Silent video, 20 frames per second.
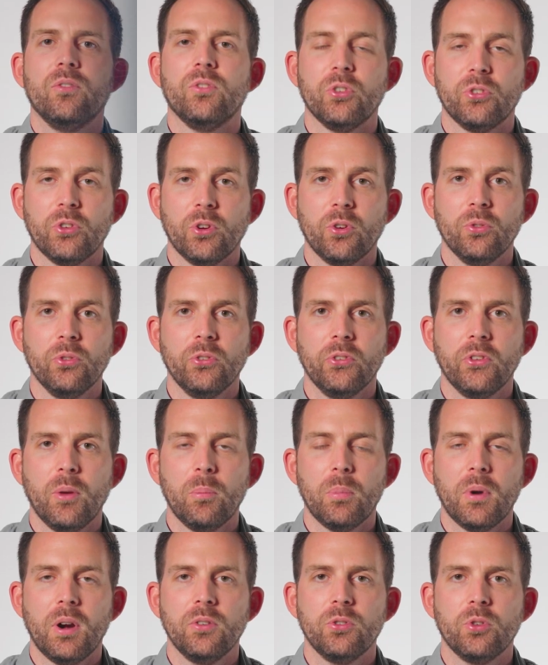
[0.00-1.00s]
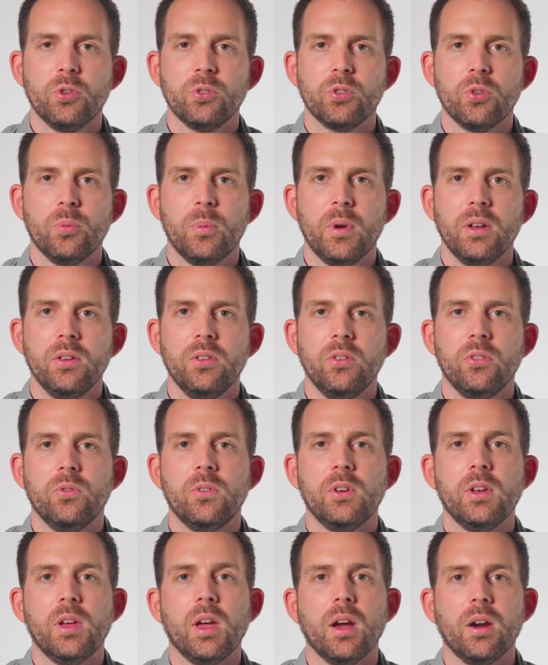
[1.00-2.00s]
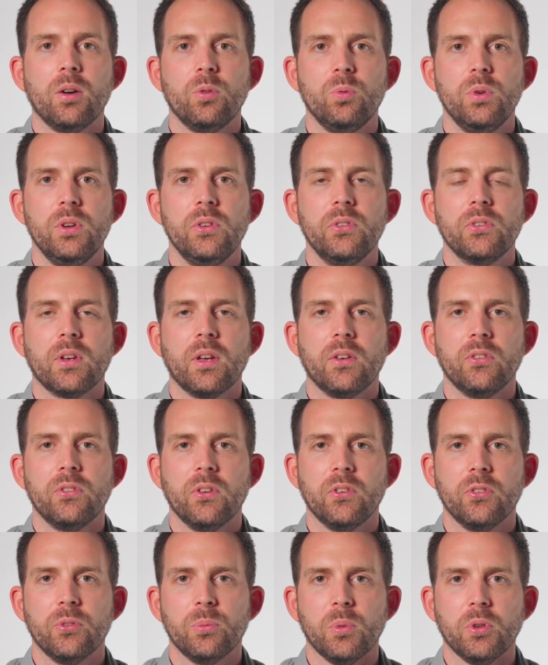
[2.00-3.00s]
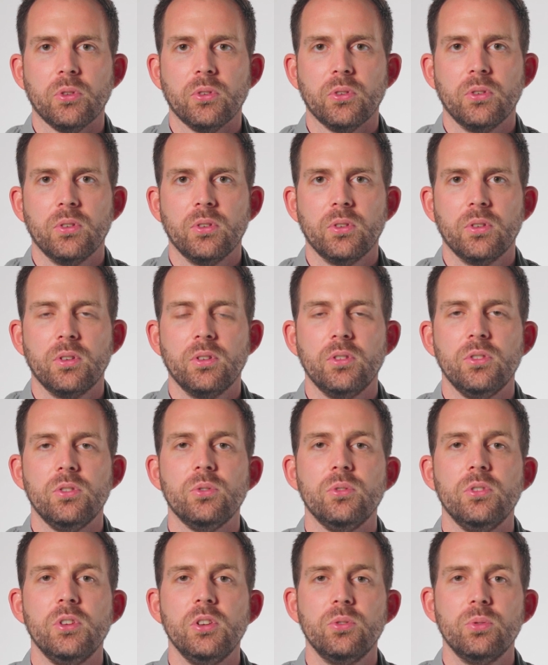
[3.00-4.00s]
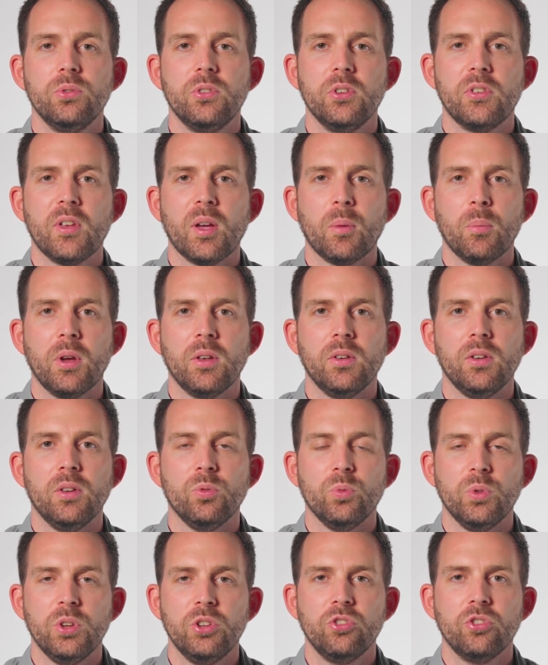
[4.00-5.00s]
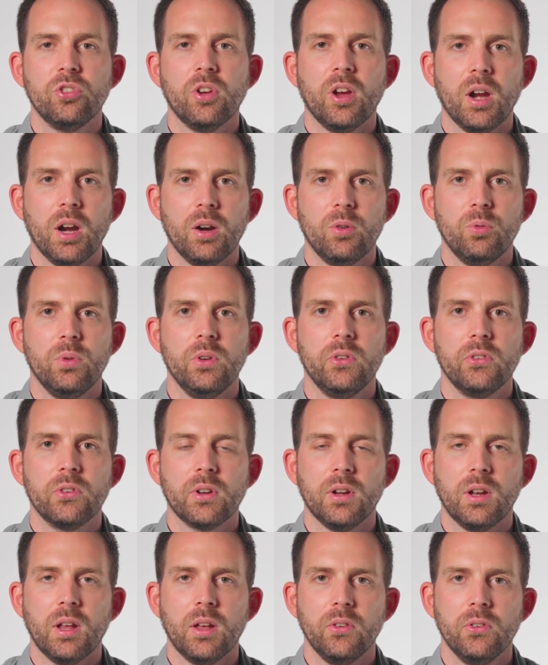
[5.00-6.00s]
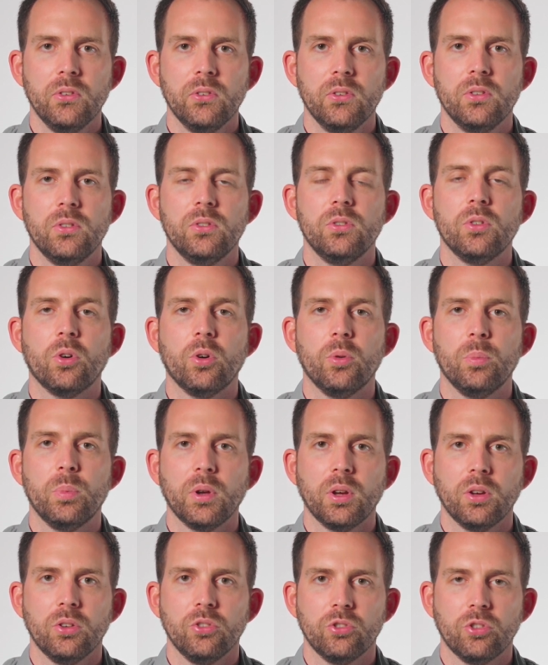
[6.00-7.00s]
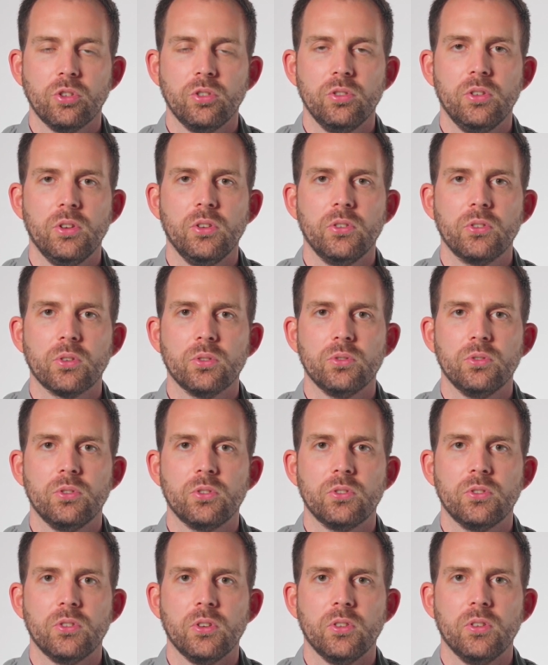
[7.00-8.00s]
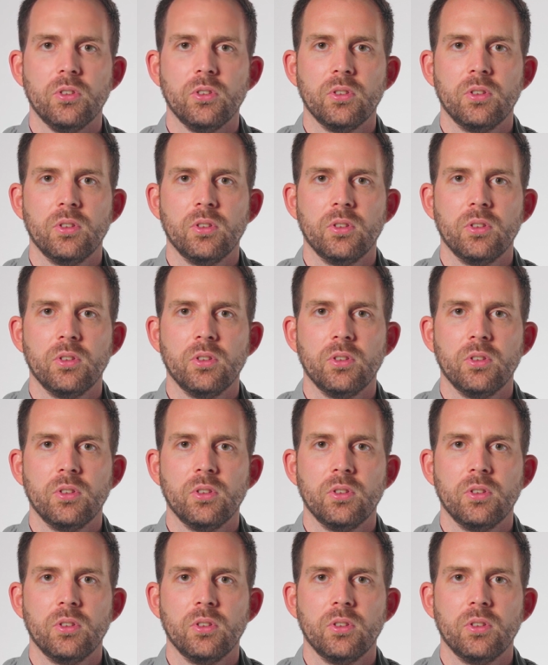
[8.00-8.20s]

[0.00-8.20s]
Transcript: The second step I'll talk about is the air risk assessment. You need to determine in which air risk class your operation is conducted.